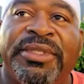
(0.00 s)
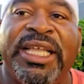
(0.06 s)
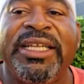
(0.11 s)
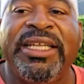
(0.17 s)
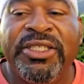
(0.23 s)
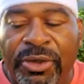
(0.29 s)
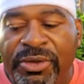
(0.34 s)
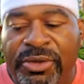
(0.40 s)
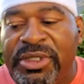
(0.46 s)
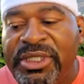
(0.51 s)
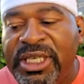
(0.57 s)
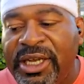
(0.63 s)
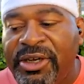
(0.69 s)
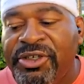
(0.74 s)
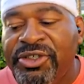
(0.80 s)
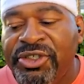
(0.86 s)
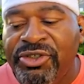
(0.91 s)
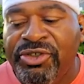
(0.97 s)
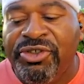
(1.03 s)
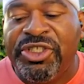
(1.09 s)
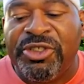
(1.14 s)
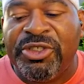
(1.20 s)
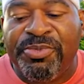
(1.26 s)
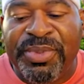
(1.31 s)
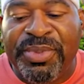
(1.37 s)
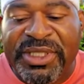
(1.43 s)
They don't tell you
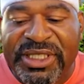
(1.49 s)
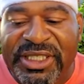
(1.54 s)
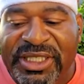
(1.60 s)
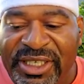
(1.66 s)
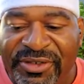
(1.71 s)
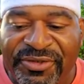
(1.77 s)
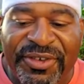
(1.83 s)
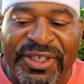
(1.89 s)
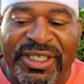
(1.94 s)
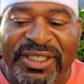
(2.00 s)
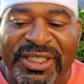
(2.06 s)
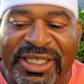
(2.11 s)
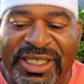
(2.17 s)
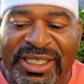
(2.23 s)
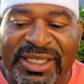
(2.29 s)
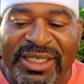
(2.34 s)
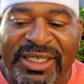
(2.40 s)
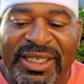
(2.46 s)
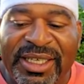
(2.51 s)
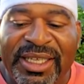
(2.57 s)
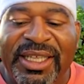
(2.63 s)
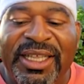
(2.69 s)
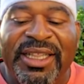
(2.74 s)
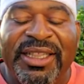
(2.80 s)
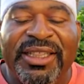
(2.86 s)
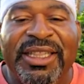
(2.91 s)
specifically
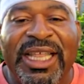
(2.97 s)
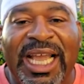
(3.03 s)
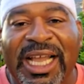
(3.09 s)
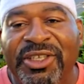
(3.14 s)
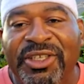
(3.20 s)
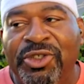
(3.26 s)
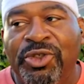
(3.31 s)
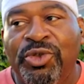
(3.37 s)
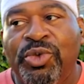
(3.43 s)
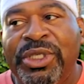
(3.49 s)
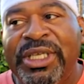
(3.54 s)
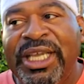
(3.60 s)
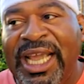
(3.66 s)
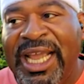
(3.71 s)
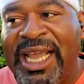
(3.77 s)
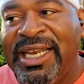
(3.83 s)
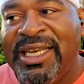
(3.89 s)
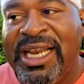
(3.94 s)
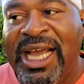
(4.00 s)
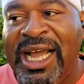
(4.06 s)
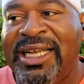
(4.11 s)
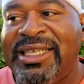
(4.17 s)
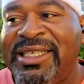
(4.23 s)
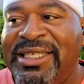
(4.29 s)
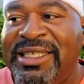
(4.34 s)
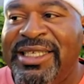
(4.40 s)
that you
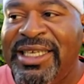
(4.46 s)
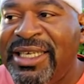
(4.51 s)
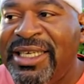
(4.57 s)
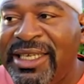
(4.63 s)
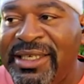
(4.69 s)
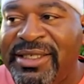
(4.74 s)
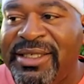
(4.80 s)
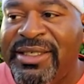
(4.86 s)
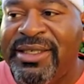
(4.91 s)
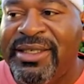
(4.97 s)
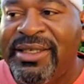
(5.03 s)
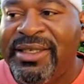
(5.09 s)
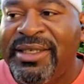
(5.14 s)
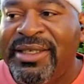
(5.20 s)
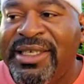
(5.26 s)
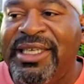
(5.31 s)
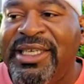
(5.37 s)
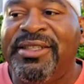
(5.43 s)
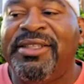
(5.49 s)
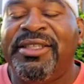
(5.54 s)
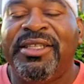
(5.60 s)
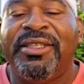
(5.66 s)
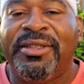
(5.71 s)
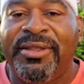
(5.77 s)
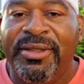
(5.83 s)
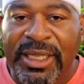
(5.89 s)
cannot get it in
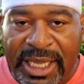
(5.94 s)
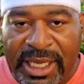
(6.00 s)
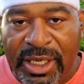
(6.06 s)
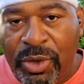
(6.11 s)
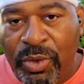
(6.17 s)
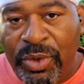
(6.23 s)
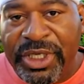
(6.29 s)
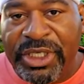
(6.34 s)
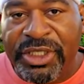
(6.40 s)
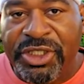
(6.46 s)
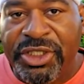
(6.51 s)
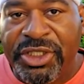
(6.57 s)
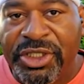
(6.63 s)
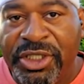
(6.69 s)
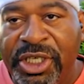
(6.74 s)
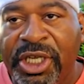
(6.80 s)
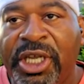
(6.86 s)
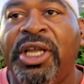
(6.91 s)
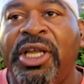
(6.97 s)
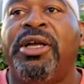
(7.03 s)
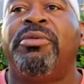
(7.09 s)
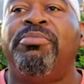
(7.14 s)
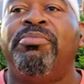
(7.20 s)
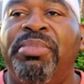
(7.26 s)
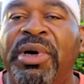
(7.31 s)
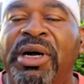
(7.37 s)
the language,
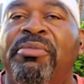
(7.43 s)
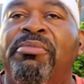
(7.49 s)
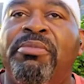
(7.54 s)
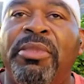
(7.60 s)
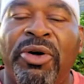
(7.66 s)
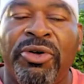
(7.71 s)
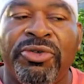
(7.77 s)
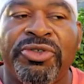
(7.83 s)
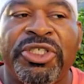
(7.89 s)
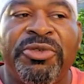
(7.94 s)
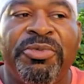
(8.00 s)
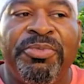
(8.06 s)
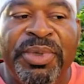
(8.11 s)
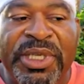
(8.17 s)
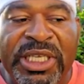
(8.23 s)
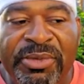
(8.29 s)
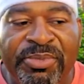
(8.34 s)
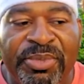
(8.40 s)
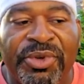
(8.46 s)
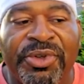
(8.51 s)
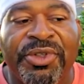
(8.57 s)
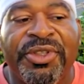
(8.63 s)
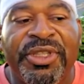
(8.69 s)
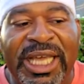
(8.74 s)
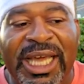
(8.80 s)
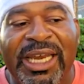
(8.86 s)
but most
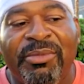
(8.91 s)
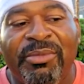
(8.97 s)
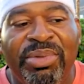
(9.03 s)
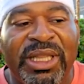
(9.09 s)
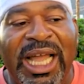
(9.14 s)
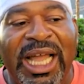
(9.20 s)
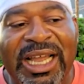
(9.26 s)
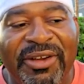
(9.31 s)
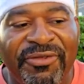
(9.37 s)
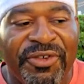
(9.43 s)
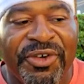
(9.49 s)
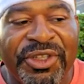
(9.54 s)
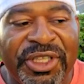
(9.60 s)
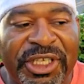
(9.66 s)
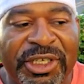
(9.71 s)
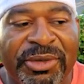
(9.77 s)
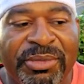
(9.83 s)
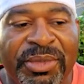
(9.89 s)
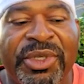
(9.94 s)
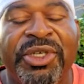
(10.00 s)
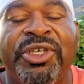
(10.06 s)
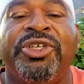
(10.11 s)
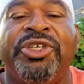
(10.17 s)
people that apply for them